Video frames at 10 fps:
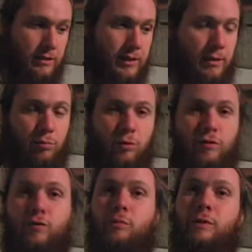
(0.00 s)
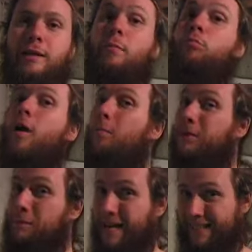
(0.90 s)
That proved to be
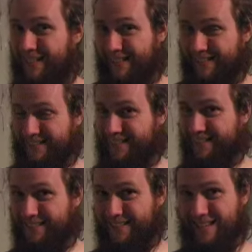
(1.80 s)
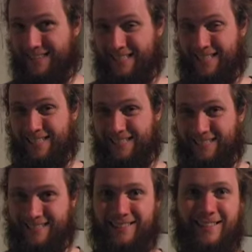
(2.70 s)
problematic, to say the least.
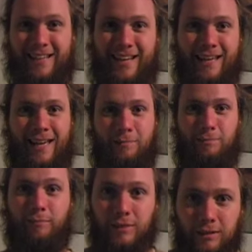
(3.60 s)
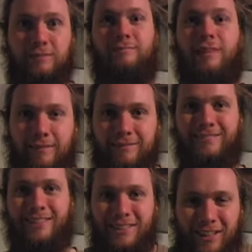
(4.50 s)
It kept
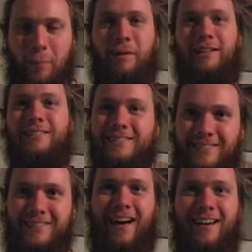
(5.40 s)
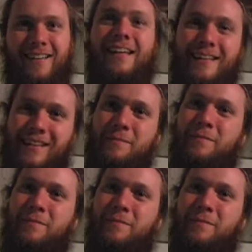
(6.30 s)
stopping and starting in the